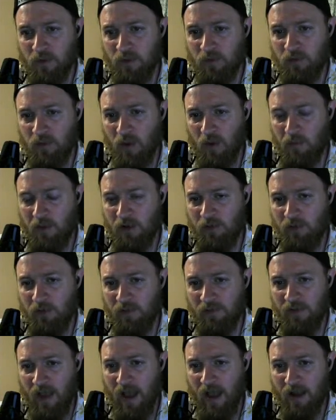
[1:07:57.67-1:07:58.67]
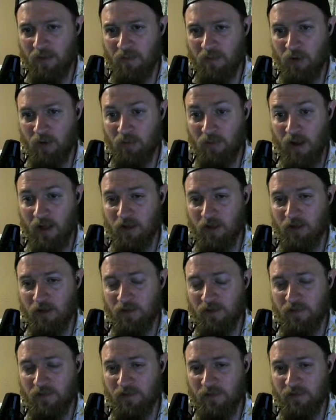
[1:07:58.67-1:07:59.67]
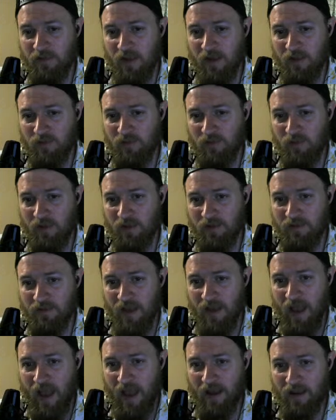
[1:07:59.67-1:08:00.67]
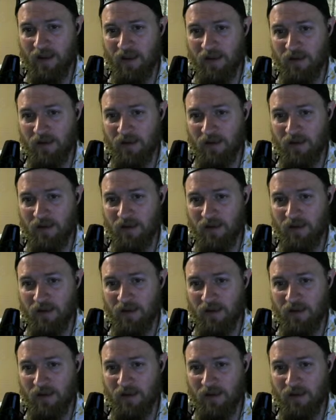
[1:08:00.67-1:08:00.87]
So I went into attack mode, but I couldn't successfully attack.